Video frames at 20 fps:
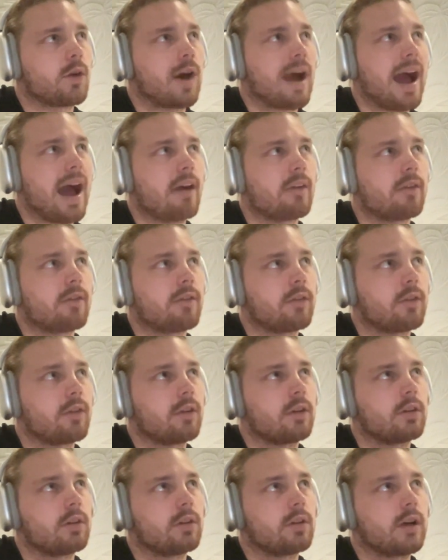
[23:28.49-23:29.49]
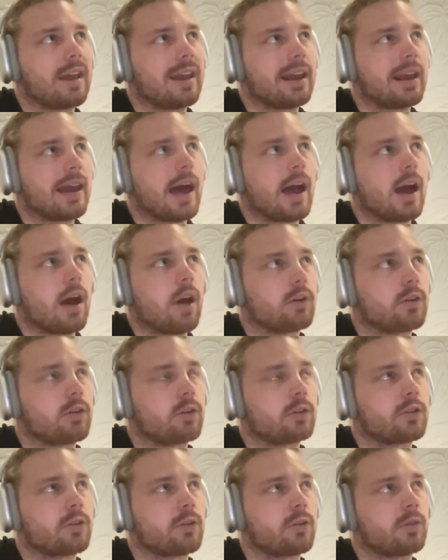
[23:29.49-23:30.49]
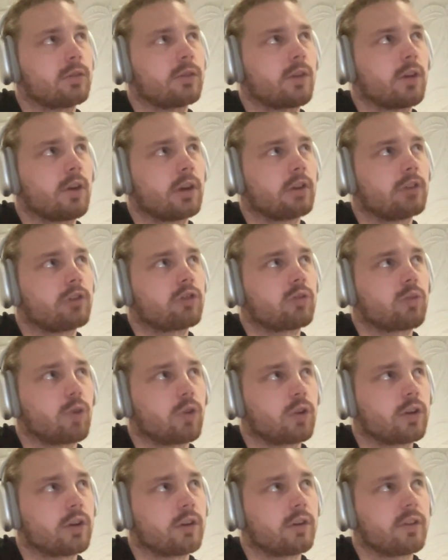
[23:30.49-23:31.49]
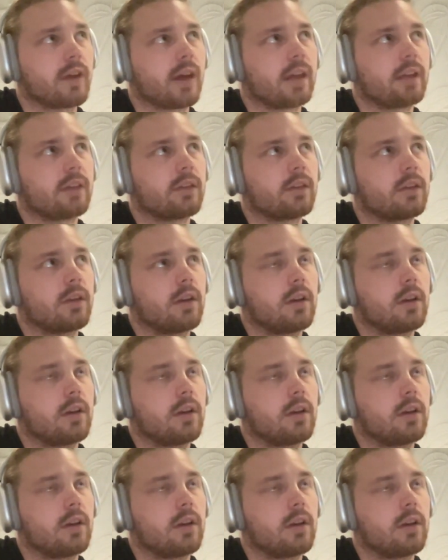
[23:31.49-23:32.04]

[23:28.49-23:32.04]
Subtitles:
have allowed or to ensure that